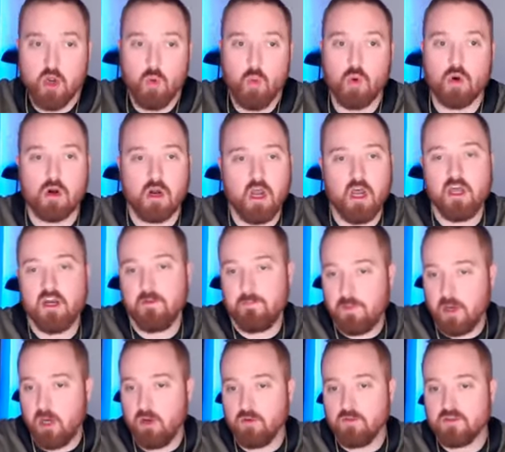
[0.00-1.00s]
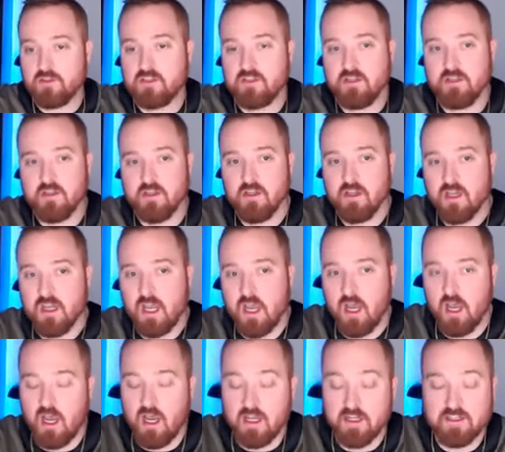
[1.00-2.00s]
were unopposed.
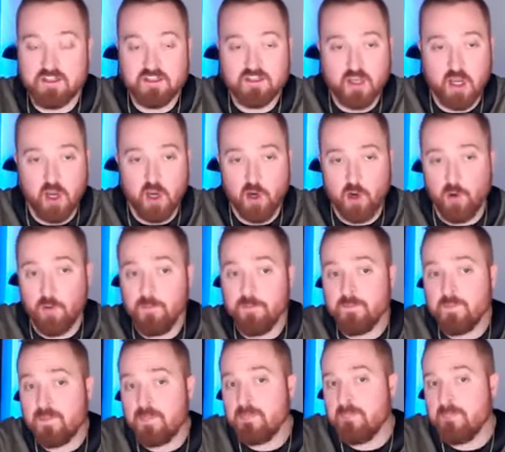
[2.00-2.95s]
Uh, so